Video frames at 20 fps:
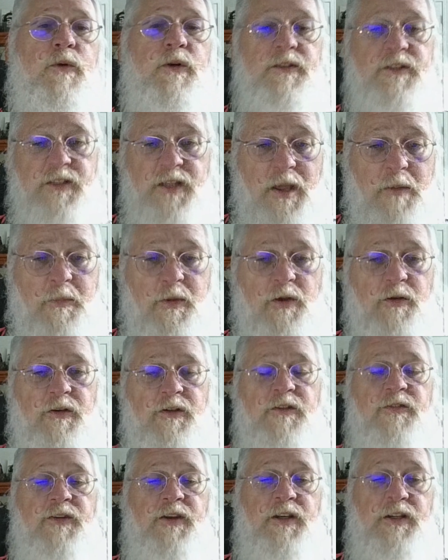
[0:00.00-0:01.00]
once that
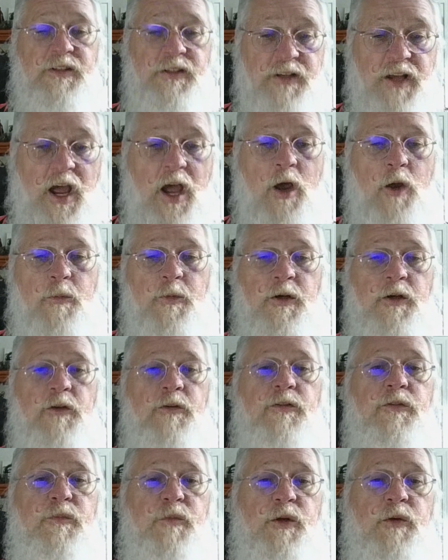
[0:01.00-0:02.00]
building's finished, I hope to
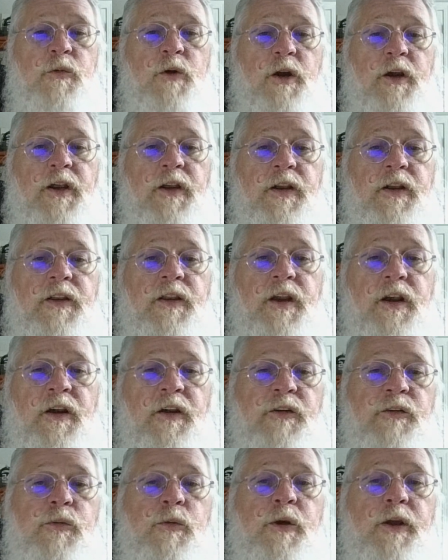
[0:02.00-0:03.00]
do some woodworking in
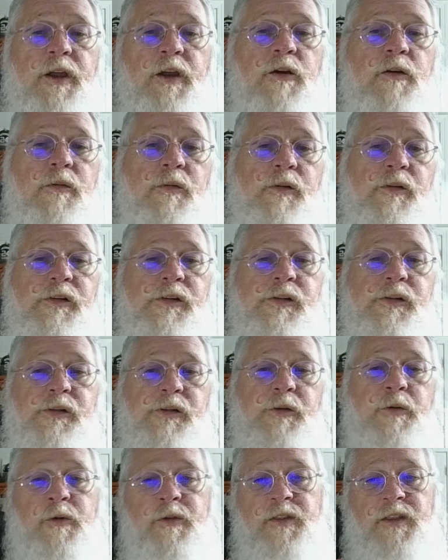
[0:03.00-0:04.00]
there as well.
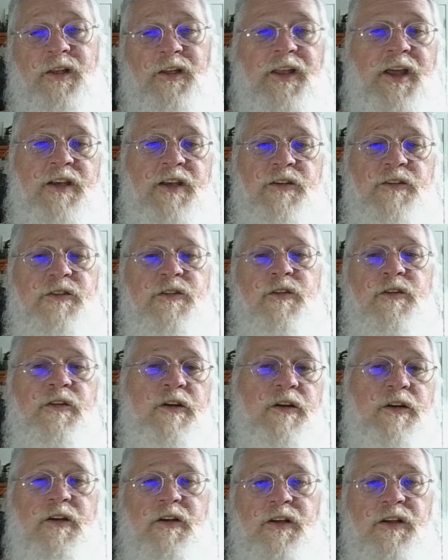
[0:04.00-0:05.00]
With the
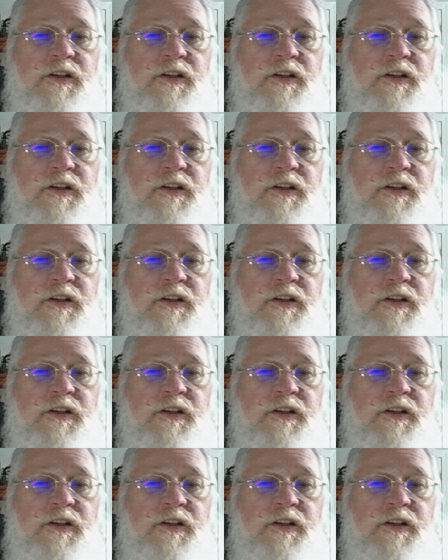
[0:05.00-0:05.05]
laser,